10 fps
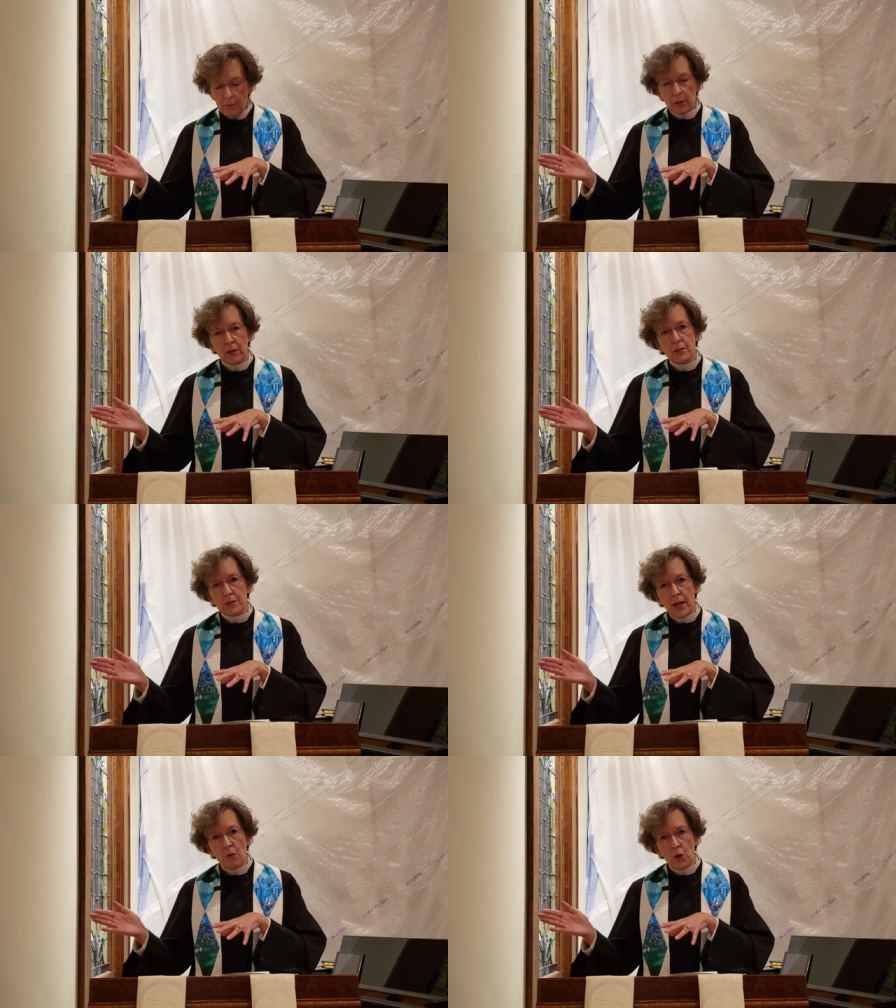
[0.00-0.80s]

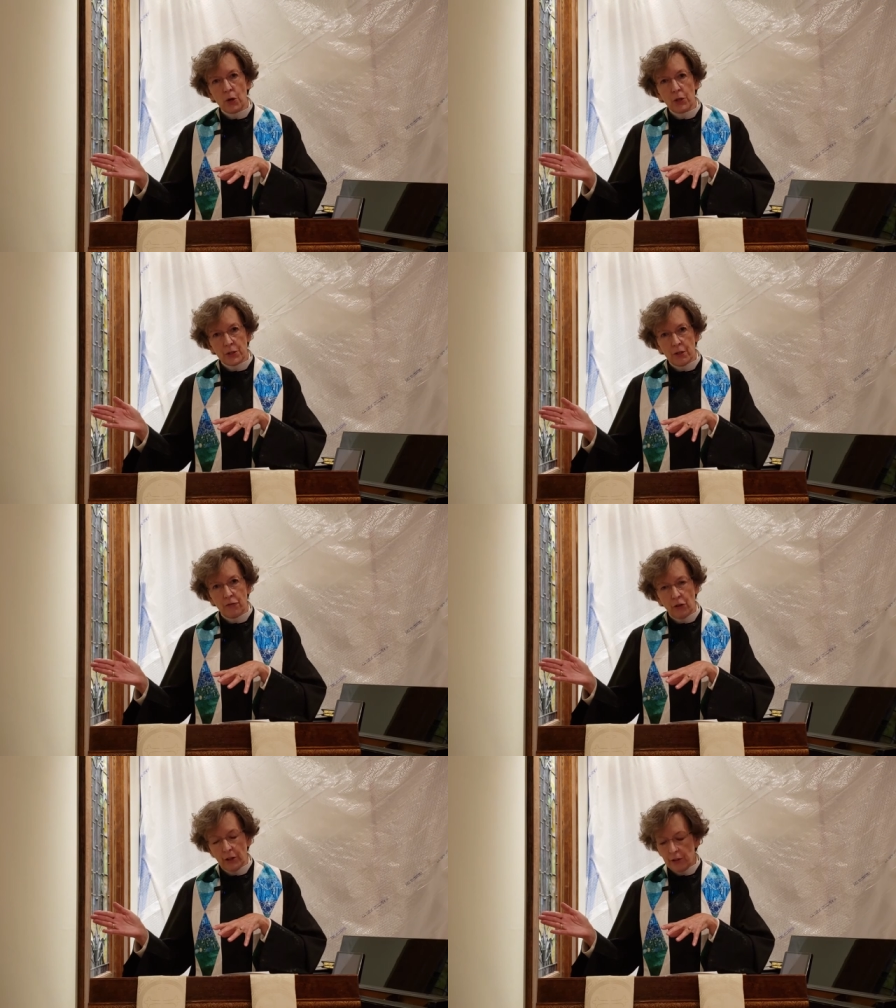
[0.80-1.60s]
because they were
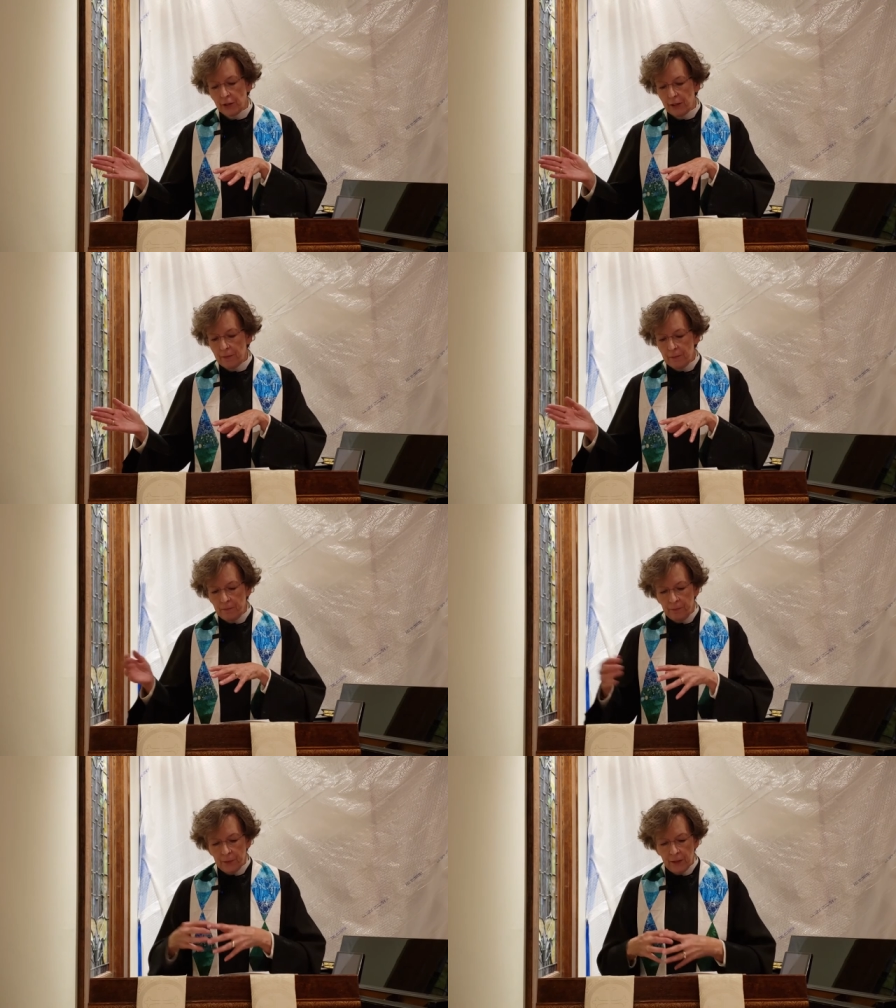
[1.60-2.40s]
different
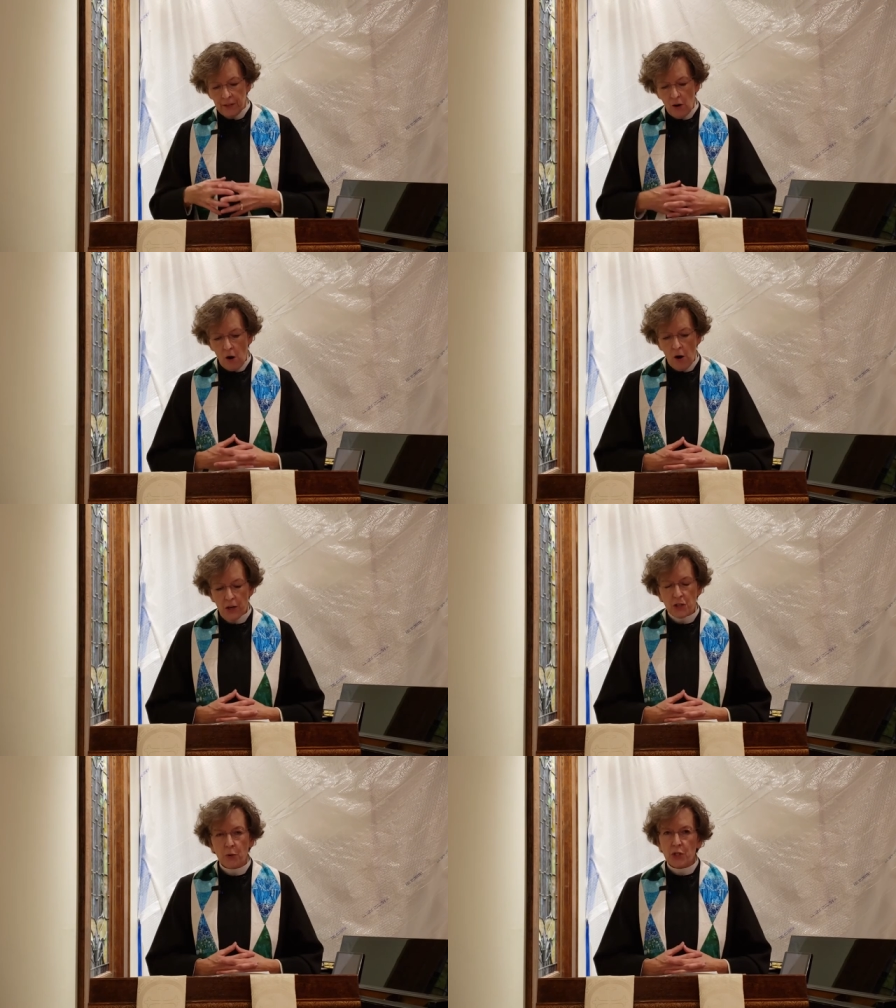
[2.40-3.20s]
their
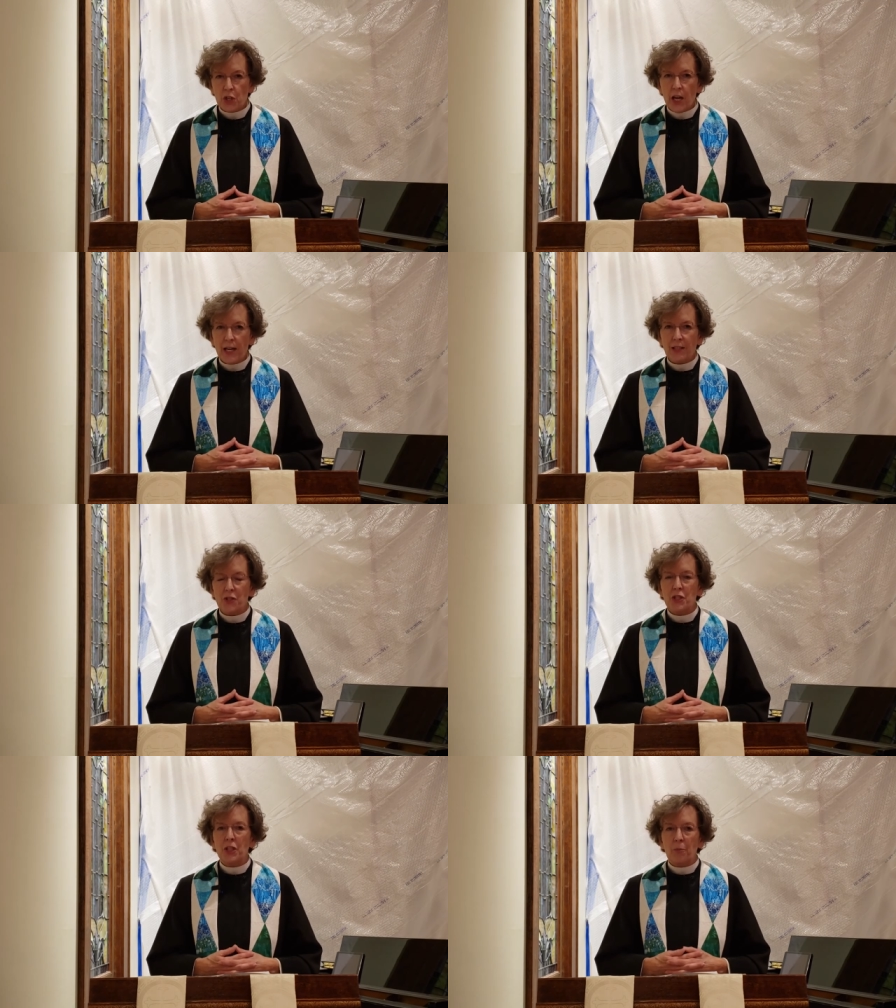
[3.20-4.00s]
hearts were
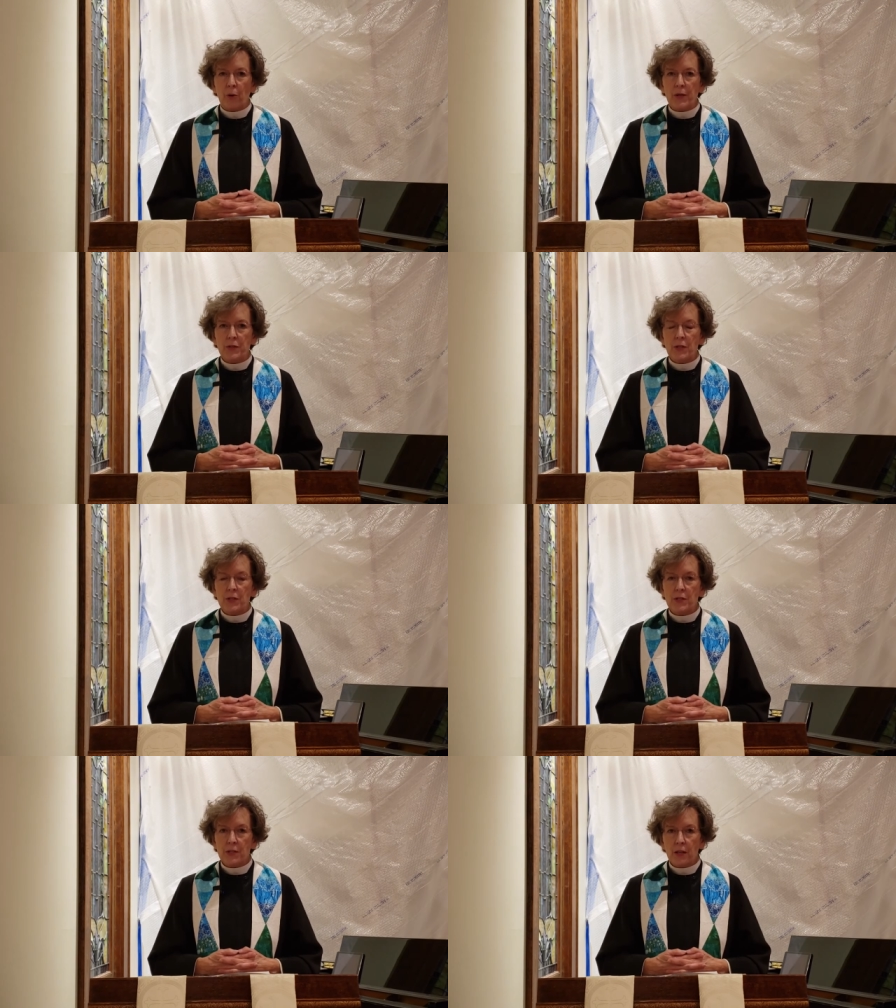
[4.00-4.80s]
changed in the
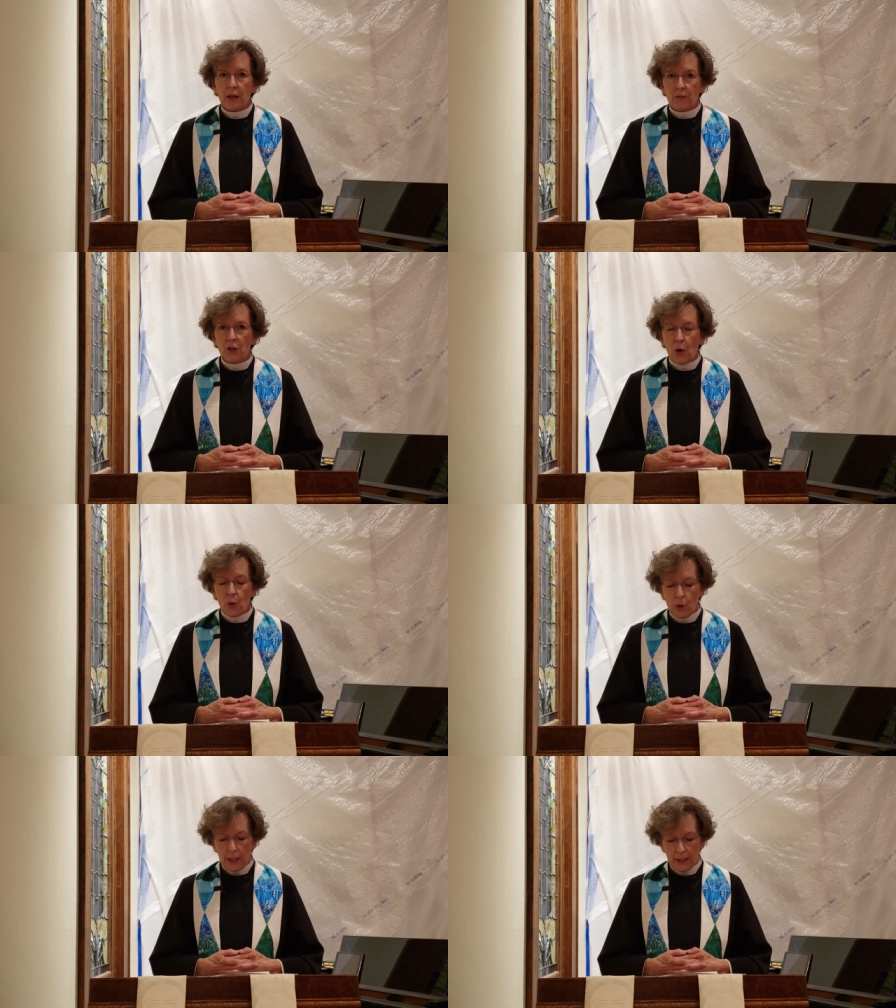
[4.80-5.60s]
presence of the
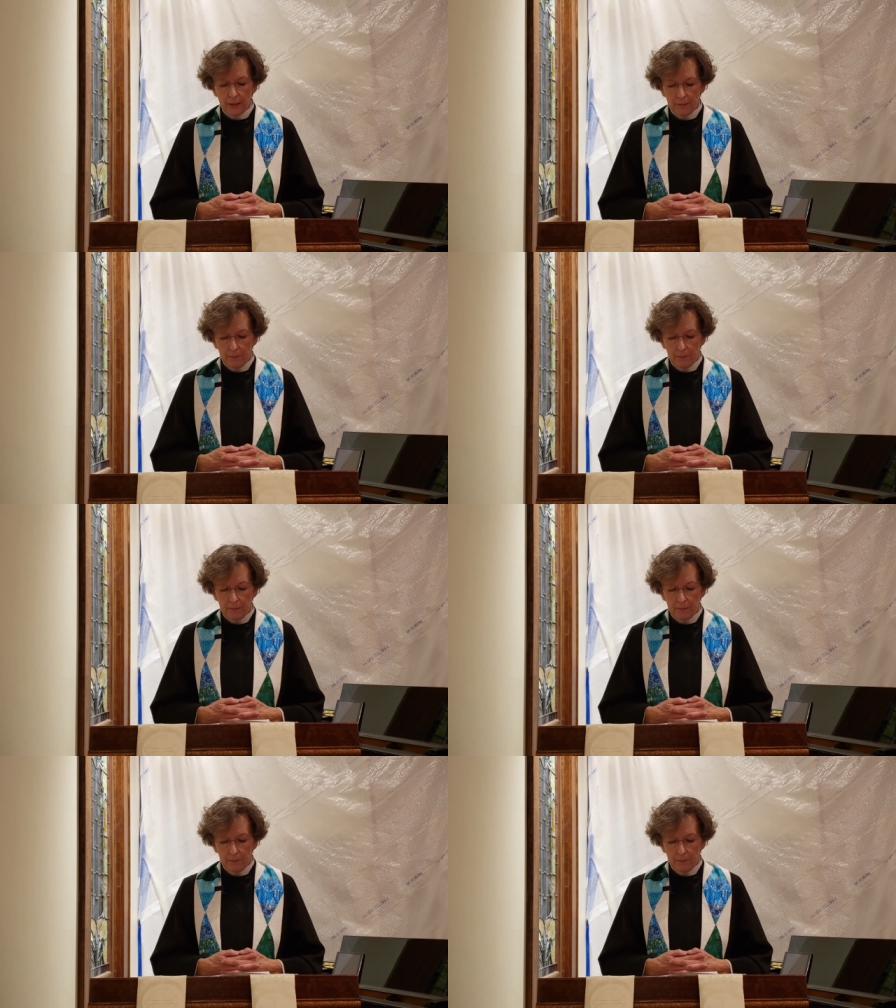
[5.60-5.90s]
holy.